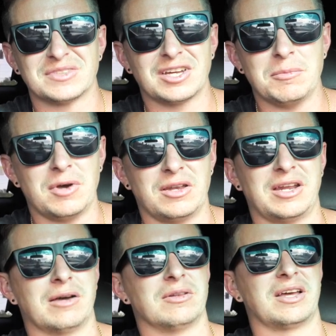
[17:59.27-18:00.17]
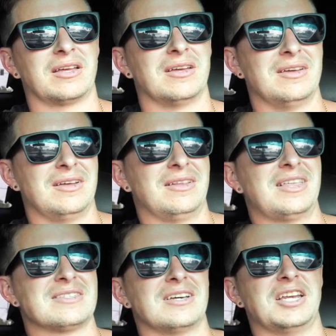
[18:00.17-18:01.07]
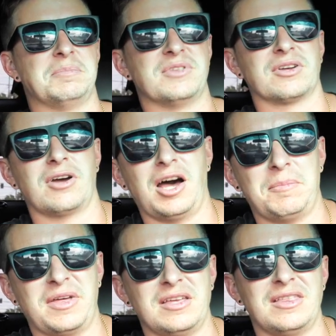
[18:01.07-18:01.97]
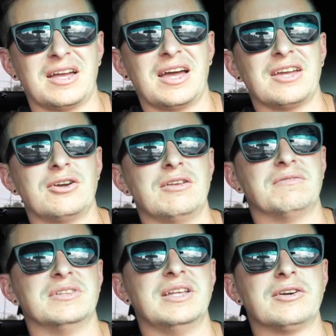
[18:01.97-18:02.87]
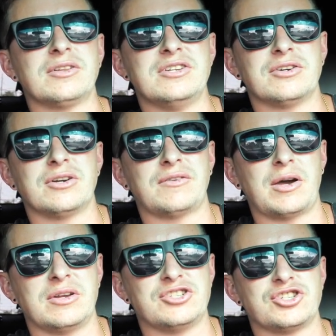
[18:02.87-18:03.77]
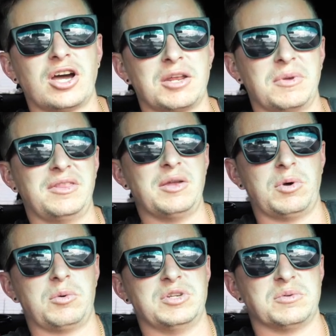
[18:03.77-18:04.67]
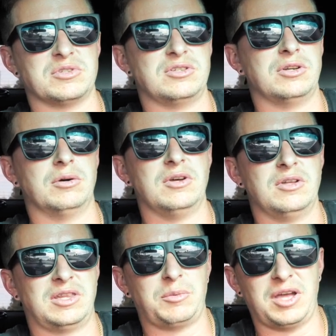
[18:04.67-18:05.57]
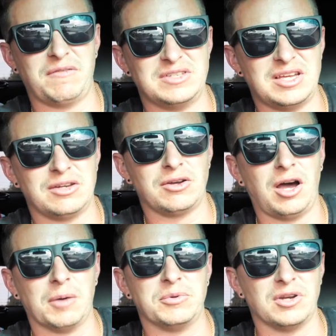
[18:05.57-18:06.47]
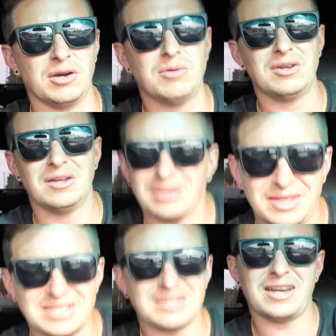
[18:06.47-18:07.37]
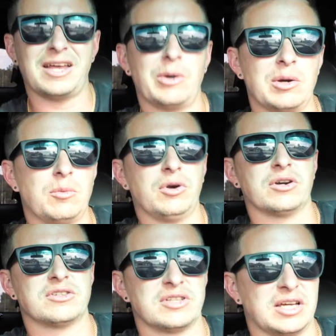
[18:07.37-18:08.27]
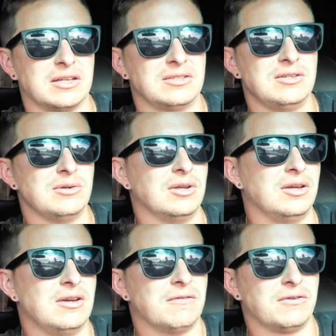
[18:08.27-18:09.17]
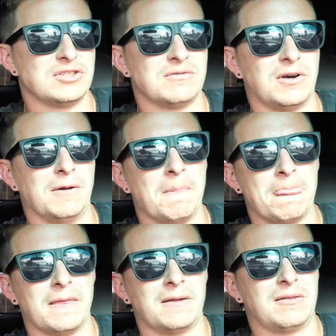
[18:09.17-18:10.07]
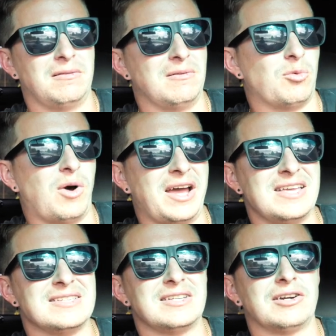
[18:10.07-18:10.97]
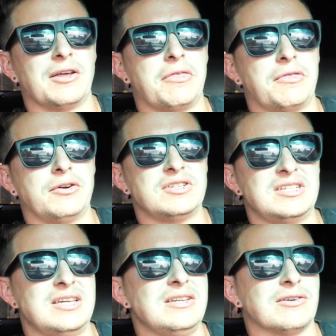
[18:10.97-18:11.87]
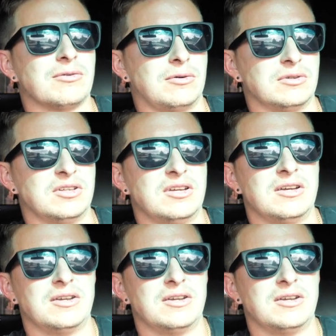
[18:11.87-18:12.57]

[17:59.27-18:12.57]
come on now, like, that's not up to the cop. That guy could have literally turned around and shot him, and what are we supposed to do? Then we have a dead cop, you know? That's not how it works. Like, dude, first of all, why is there a 13-year-old?